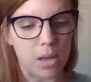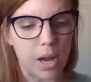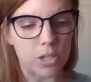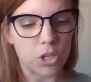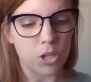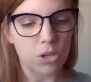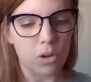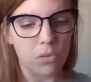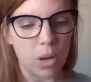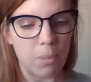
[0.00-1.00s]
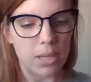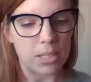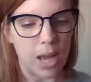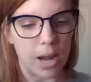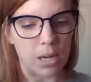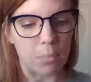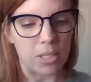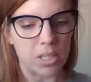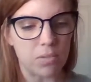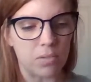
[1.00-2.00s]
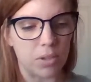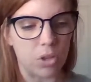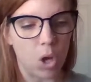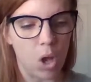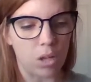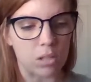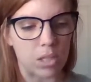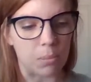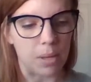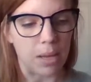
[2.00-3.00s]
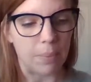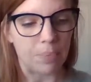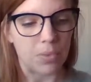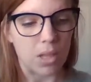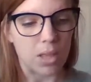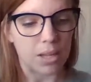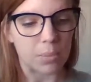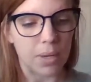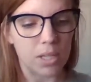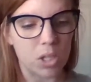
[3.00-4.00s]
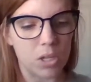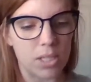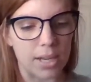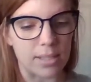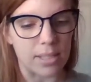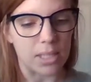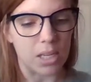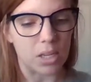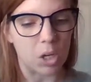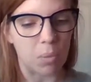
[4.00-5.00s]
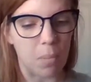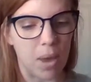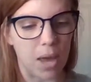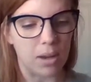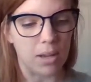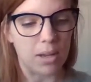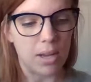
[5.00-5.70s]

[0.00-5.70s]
I turned over on my side, but didn't feel at all sleepy. That's when I saw Daisy sitting near my bed.